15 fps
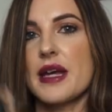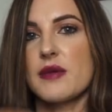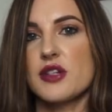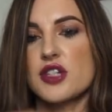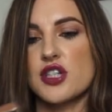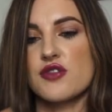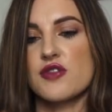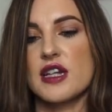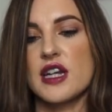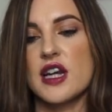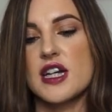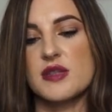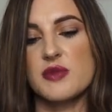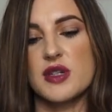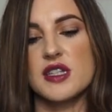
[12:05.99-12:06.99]
which is really
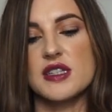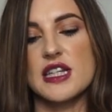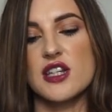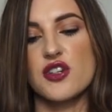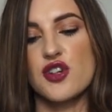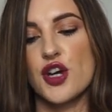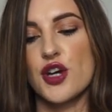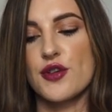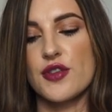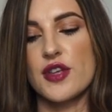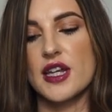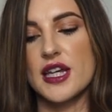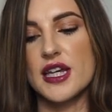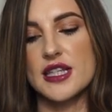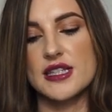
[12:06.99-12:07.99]
nice because then you know that
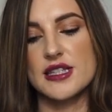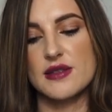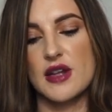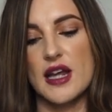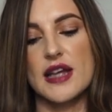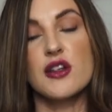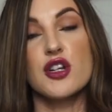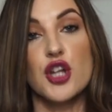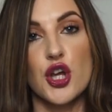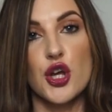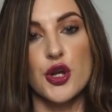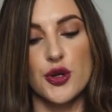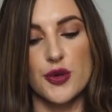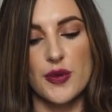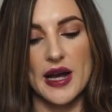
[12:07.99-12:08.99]
it is like
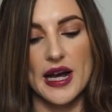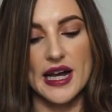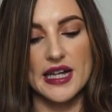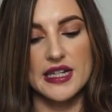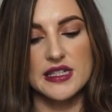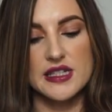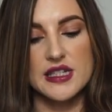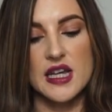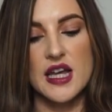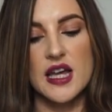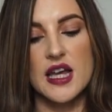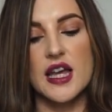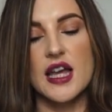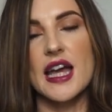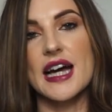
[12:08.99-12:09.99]
new and
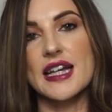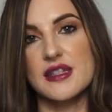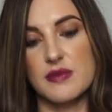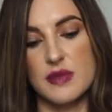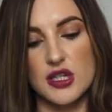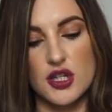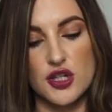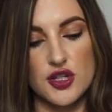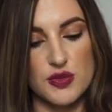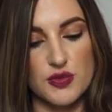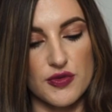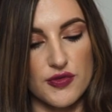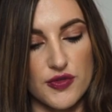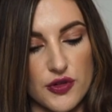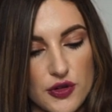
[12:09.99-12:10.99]
it hasn't been used
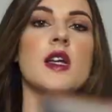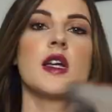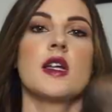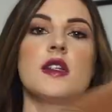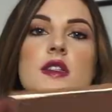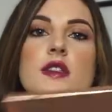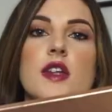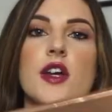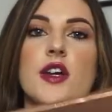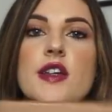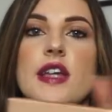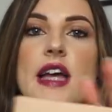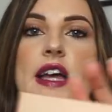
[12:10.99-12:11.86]
before. So yeah,